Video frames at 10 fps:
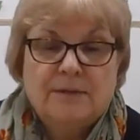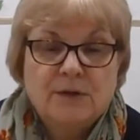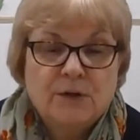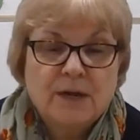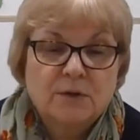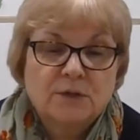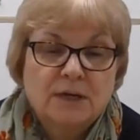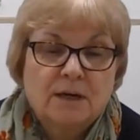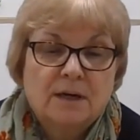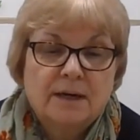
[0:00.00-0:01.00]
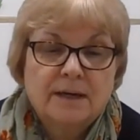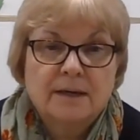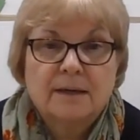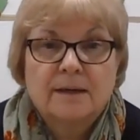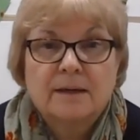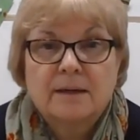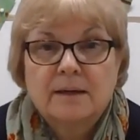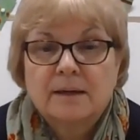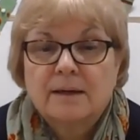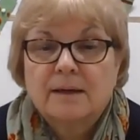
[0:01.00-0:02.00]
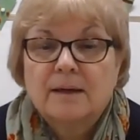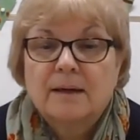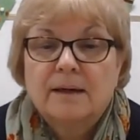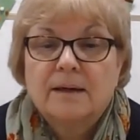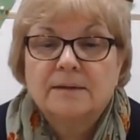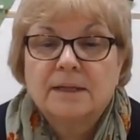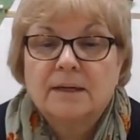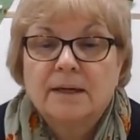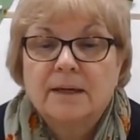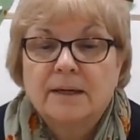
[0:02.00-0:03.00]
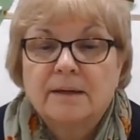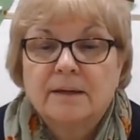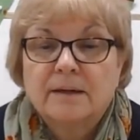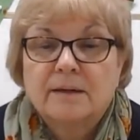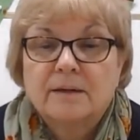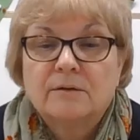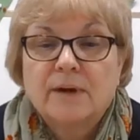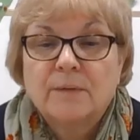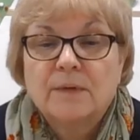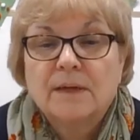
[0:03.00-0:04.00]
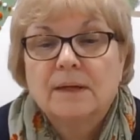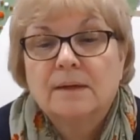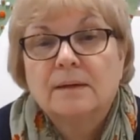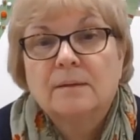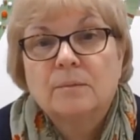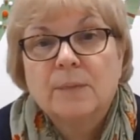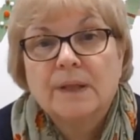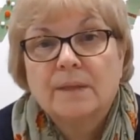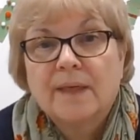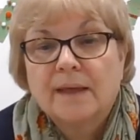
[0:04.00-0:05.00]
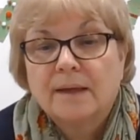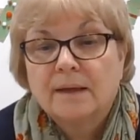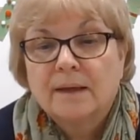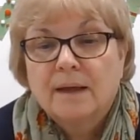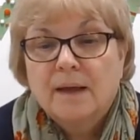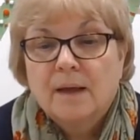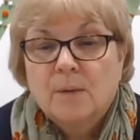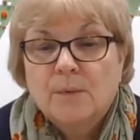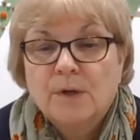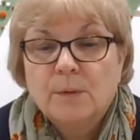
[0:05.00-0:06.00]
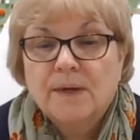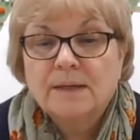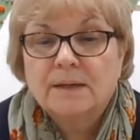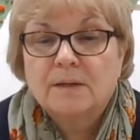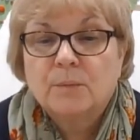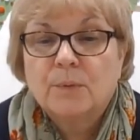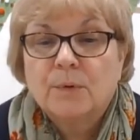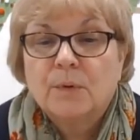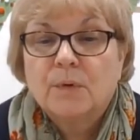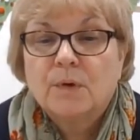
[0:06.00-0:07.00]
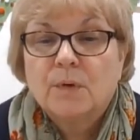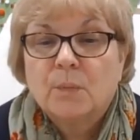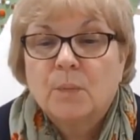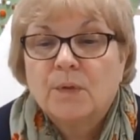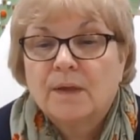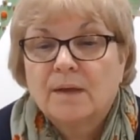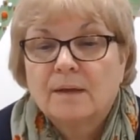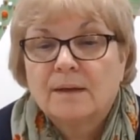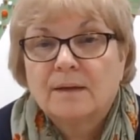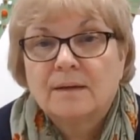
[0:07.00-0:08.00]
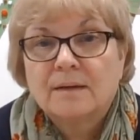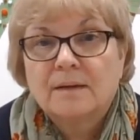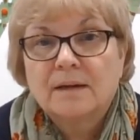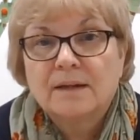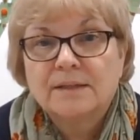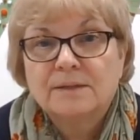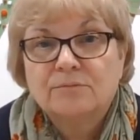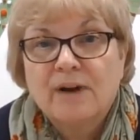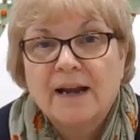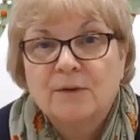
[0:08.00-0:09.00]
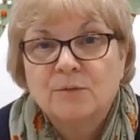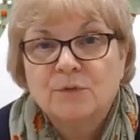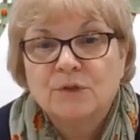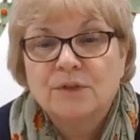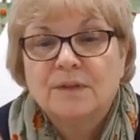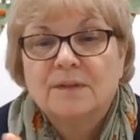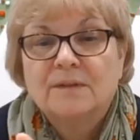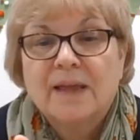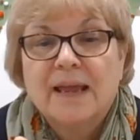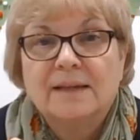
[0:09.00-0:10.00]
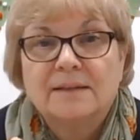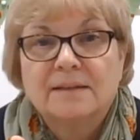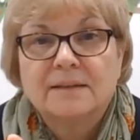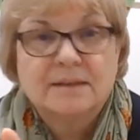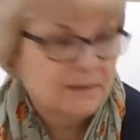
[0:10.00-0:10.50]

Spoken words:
Then you get your tie and tie around the middle there, but you end up with a nice round end